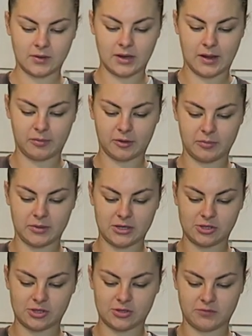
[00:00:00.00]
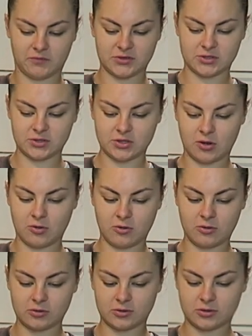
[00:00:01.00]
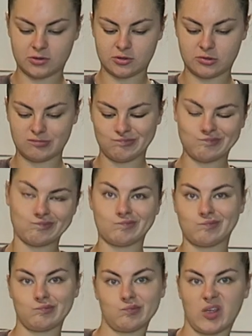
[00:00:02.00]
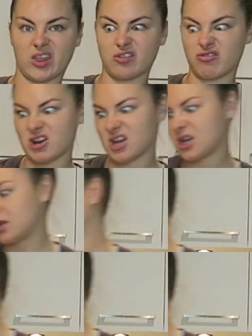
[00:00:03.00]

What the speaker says: Couple of pinches of salt. 3.